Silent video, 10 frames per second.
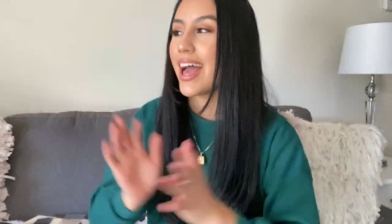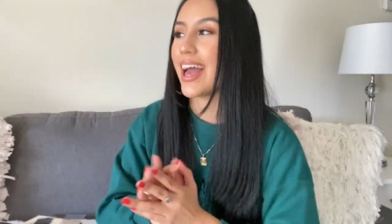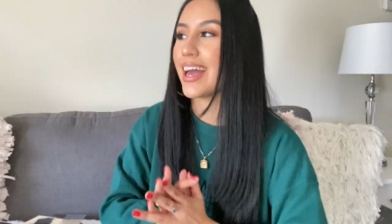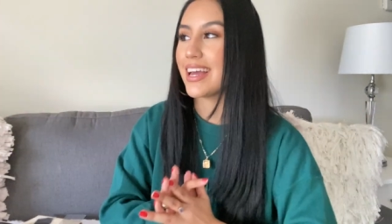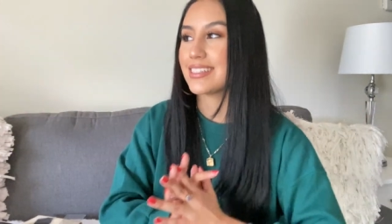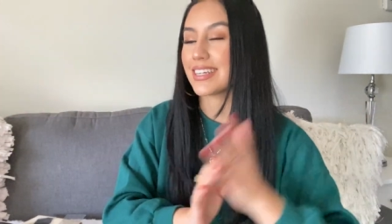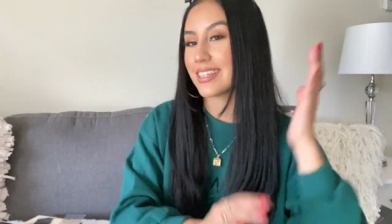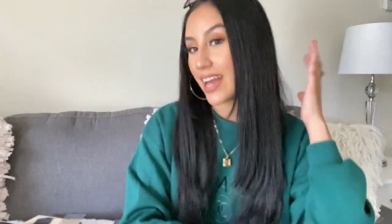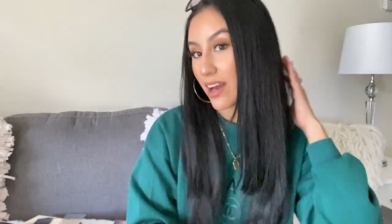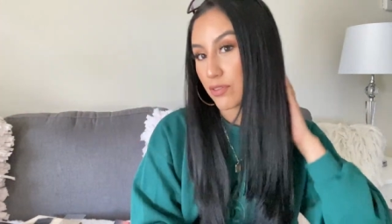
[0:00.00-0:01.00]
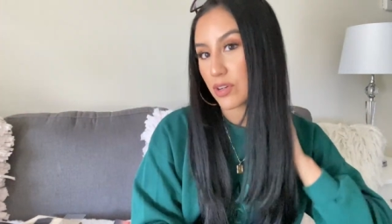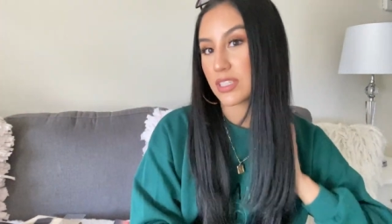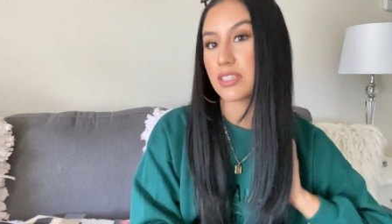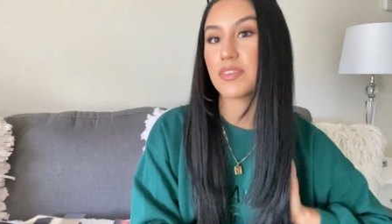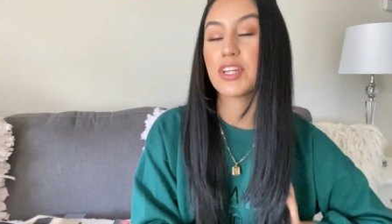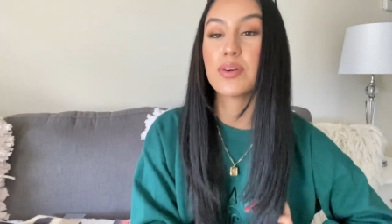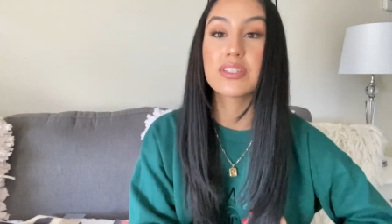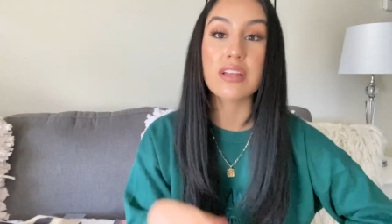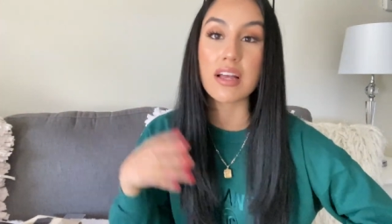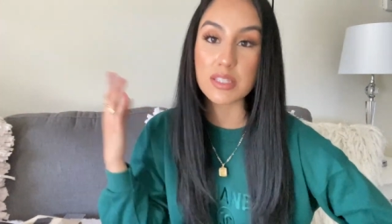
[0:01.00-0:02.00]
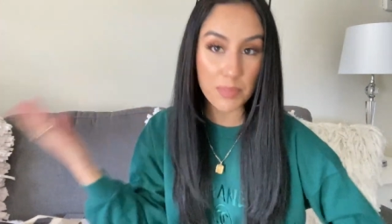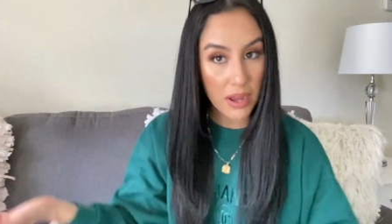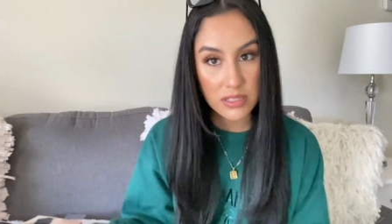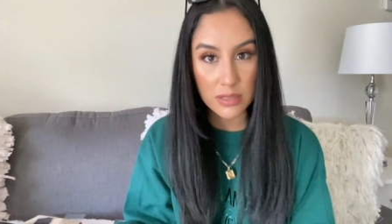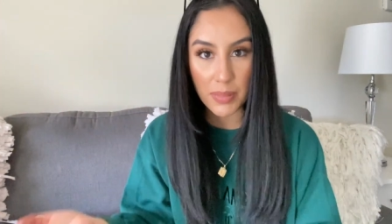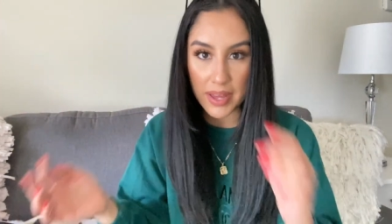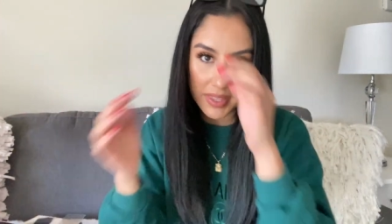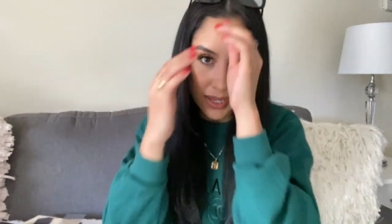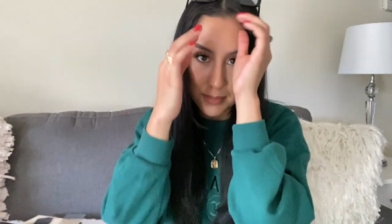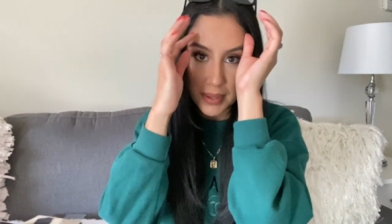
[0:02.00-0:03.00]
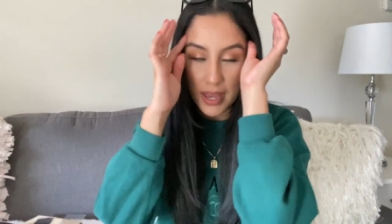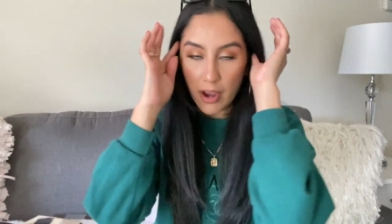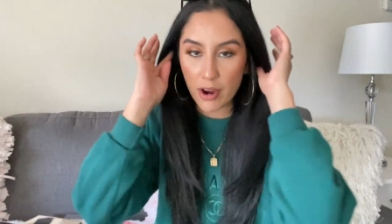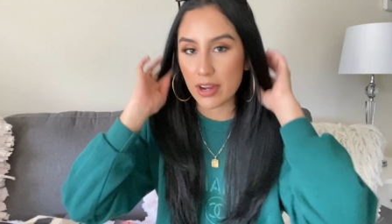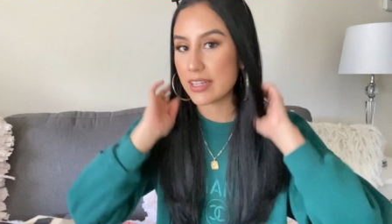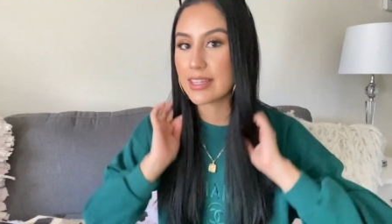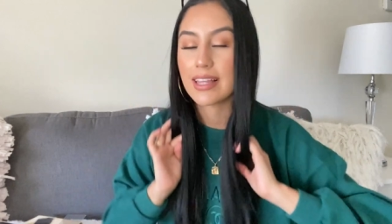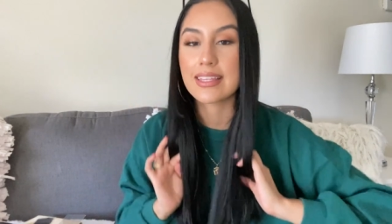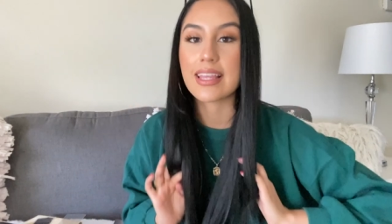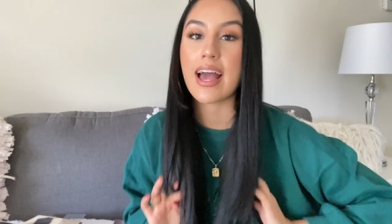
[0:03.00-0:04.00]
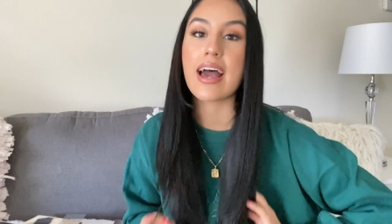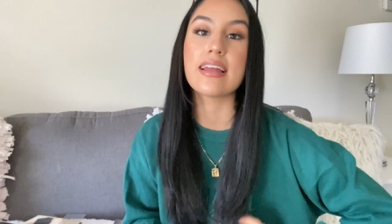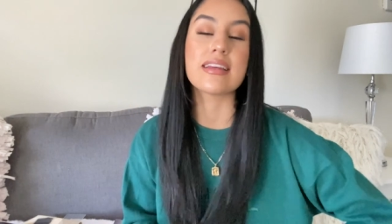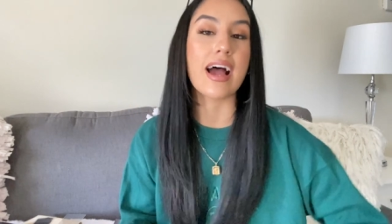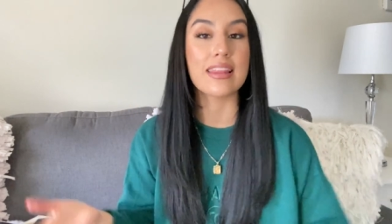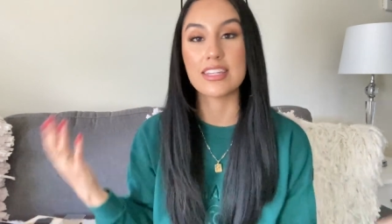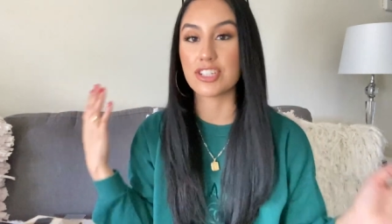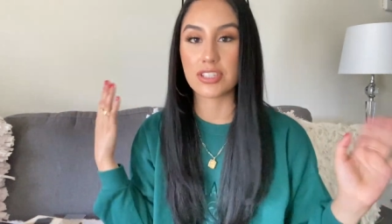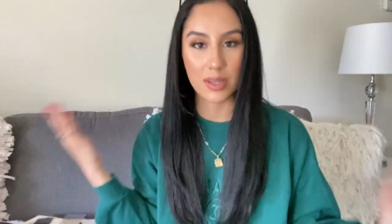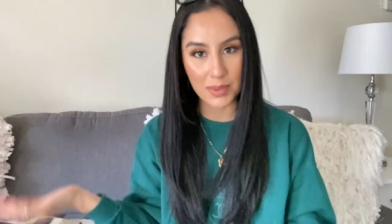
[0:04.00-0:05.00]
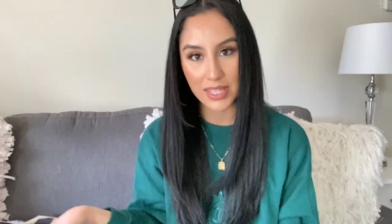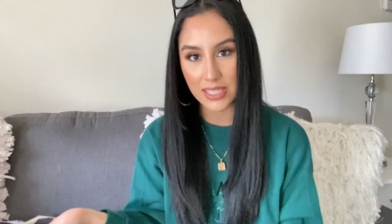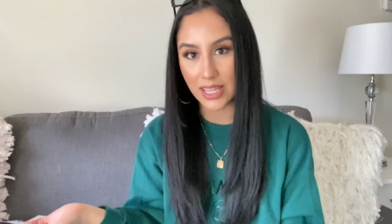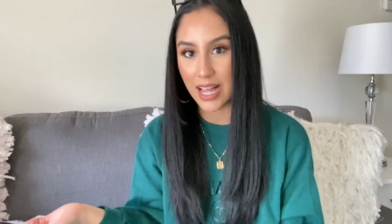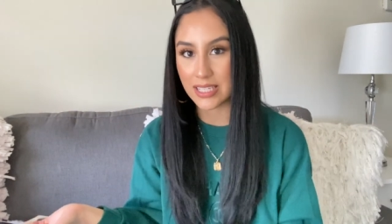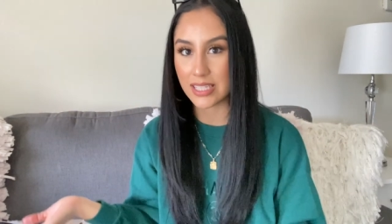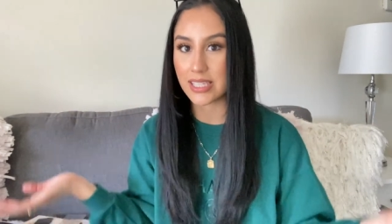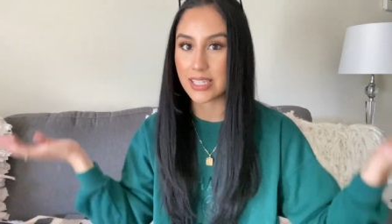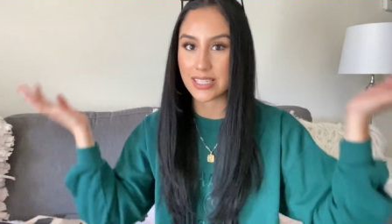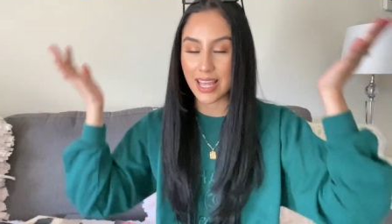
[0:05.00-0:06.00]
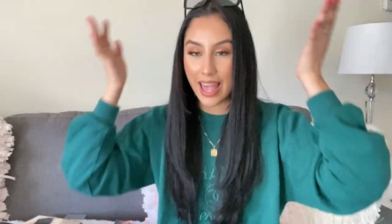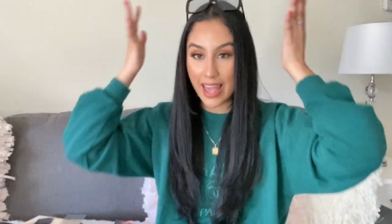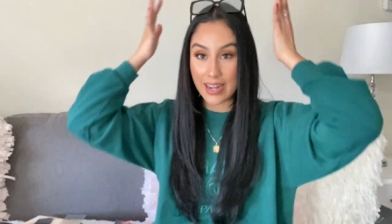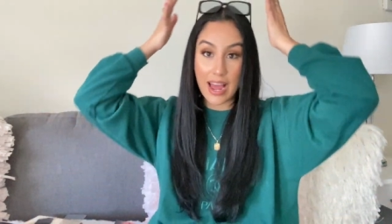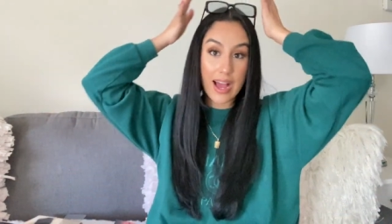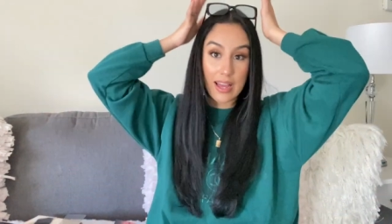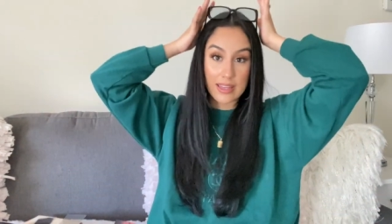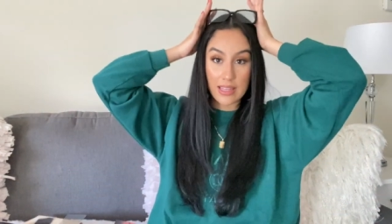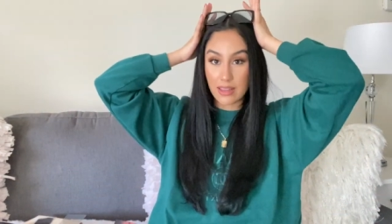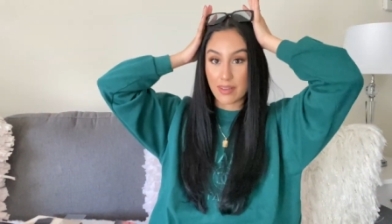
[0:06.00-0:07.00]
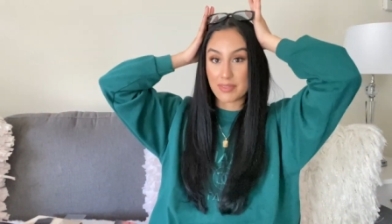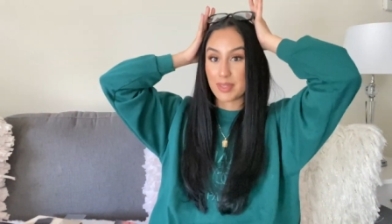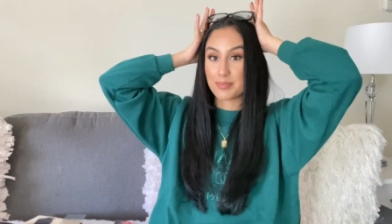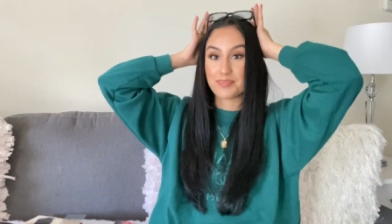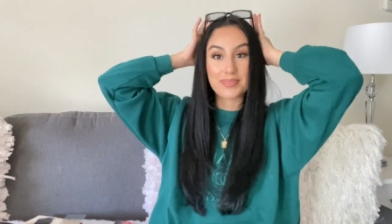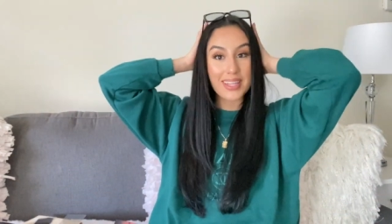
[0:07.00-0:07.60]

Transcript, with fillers: And yeah, of course, this video is not sponsored by them or anything like that. They just sent me these glasses and I love them